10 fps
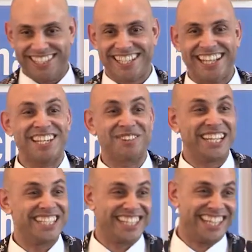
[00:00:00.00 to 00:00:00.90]
Thank you,
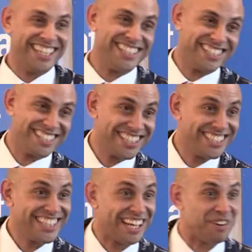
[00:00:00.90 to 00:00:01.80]
Alicia Keys.
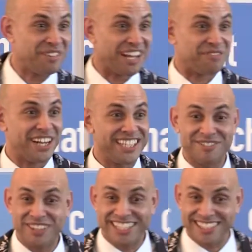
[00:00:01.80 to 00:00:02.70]
She came up with that phrase
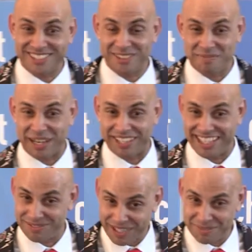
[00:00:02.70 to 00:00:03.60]
and released a song about it.
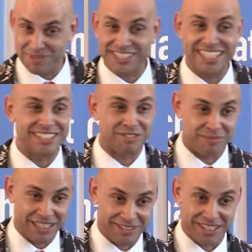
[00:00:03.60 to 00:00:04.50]
It's made it much easier for
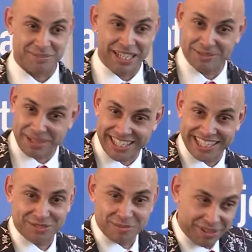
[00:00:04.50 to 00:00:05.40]
me to explain about
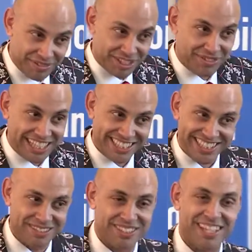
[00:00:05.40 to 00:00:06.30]
kids from previous
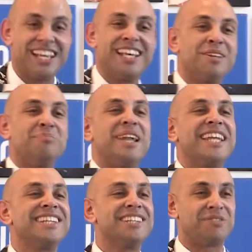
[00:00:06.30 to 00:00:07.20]
relationships. The
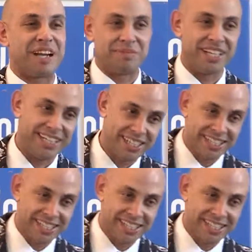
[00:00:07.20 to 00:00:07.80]
blended family.